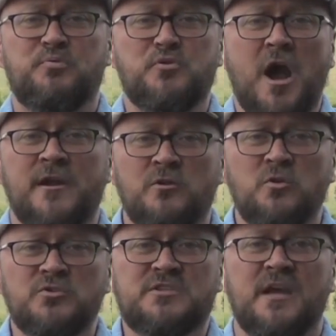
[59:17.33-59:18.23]
The
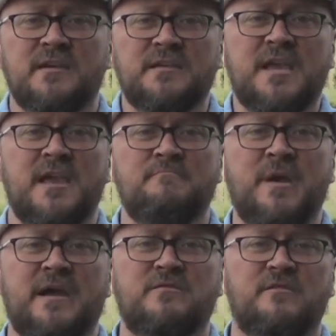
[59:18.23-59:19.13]
prodigal son
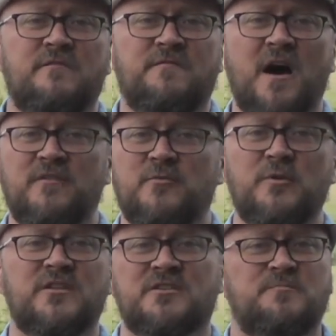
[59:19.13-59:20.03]
came back to the Father
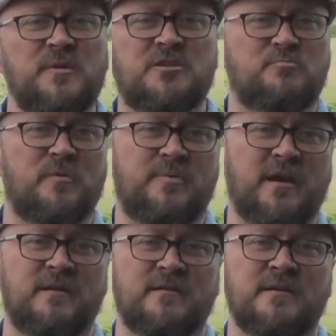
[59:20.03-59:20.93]
with a speech
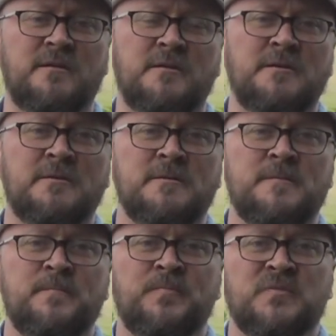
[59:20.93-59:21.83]
prepared.
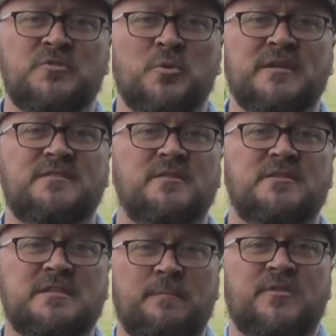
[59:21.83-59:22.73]
So is
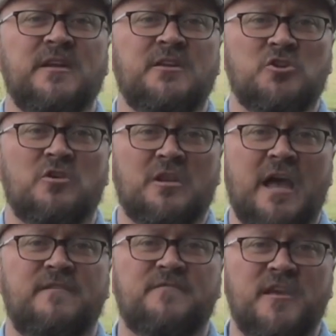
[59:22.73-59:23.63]
there something in your
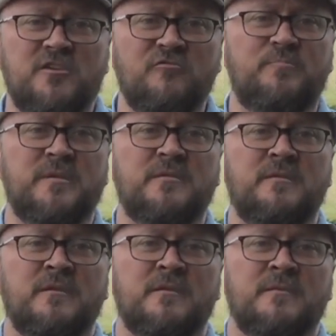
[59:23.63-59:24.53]
life that you've
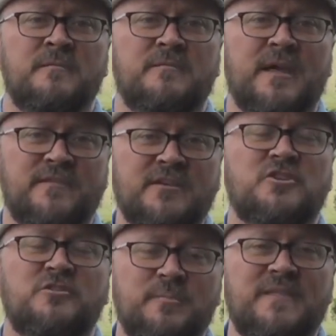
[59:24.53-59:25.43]
been, that
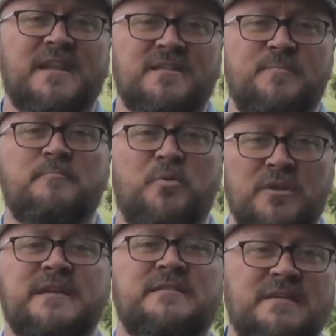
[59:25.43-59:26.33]
has been
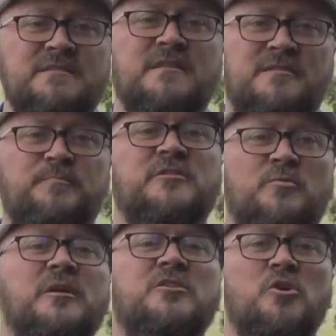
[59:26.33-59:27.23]
putting distance
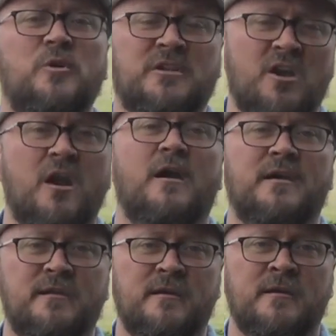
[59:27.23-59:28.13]
between you and
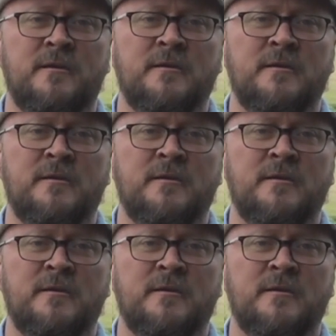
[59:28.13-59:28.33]
God?